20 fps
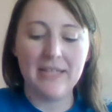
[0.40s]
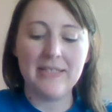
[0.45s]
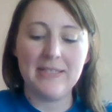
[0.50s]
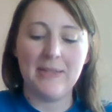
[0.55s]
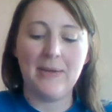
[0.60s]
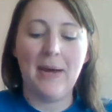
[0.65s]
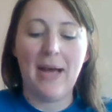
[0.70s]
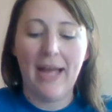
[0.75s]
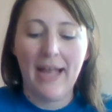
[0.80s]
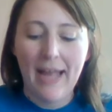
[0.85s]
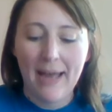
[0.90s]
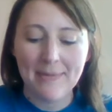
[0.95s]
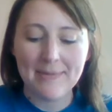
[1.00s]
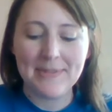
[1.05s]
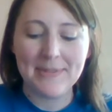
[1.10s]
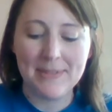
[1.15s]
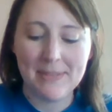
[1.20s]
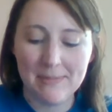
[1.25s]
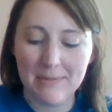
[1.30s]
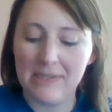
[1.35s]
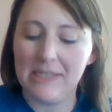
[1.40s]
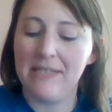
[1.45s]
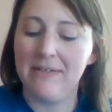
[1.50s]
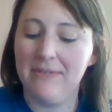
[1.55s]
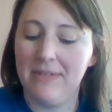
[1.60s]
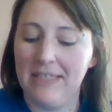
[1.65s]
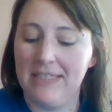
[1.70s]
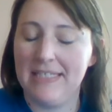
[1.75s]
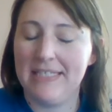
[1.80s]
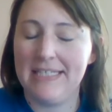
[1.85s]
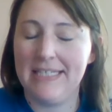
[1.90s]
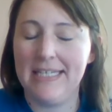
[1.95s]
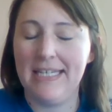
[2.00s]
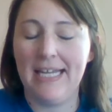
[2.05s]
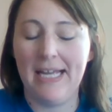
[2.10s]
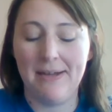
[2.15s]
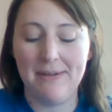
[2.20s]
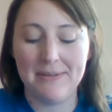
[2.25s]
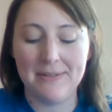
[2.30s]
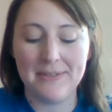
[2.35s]
So I absolutely believe that the city
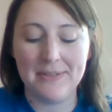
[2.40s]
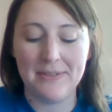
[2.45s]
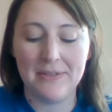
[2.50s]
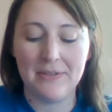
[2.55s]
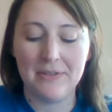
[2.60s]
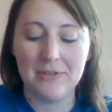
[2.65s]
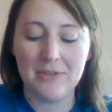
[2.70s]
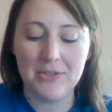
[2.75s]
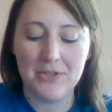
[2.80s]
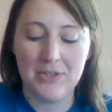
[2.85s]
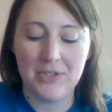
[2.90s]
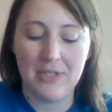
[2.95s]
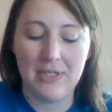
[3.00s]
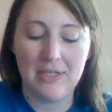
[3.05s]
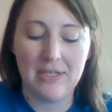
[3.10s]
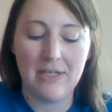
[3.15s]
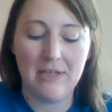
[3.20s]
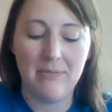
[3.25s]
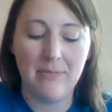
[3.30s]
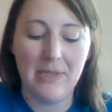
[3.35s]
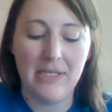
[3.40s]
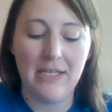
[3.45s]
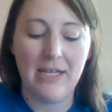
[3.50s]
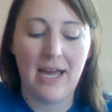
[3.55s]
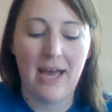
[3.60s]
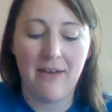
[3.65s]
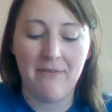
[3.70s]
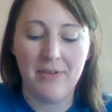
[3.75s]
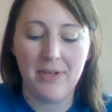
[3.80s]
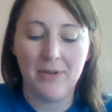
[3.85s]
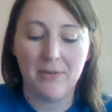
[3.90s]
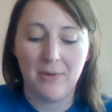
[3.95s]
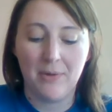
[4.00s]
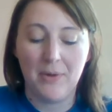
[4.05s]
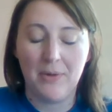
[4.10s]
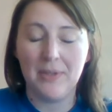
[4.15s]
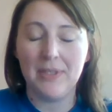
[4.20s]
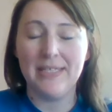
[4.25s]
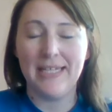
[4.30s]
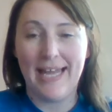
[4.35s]
council should be having a
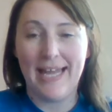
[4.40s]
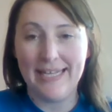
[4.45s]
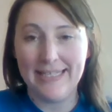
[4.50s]
role in